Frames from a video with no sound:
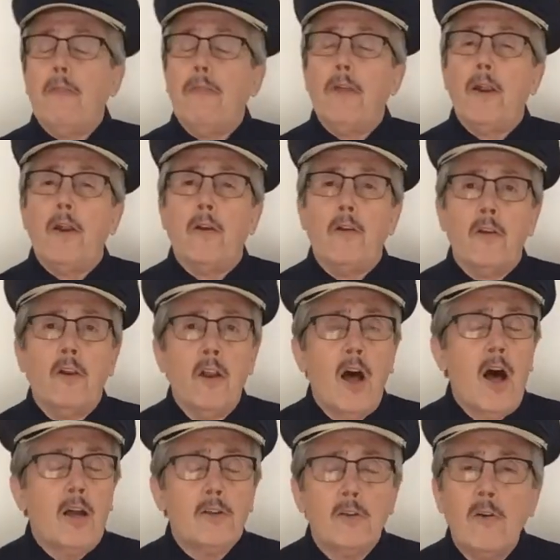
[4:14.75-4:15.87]
They're
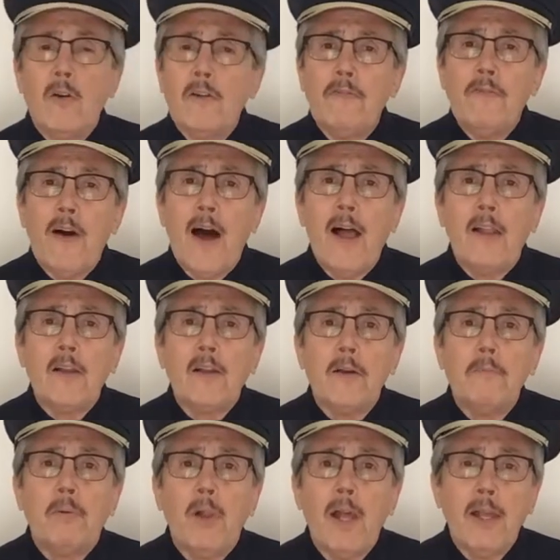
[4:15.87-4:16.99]
not going to file a
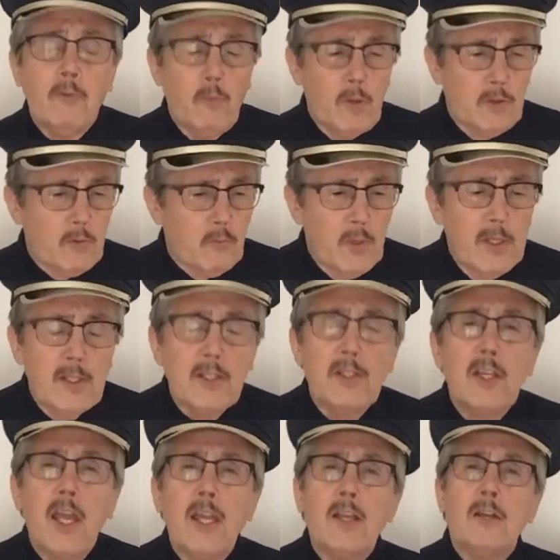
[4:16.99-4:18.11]
complaint with the Real
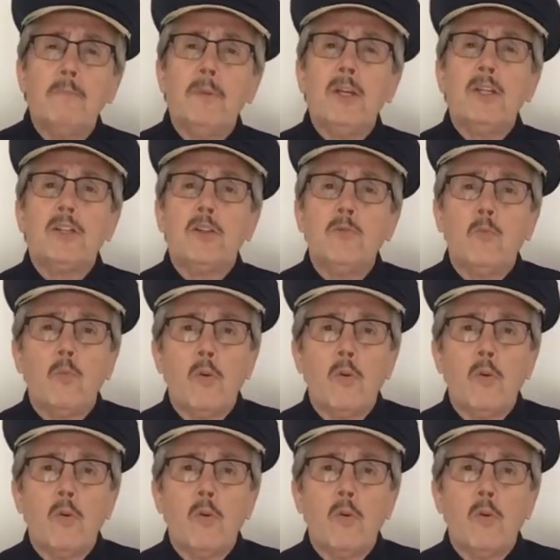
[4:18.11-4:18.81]
Estate Commission.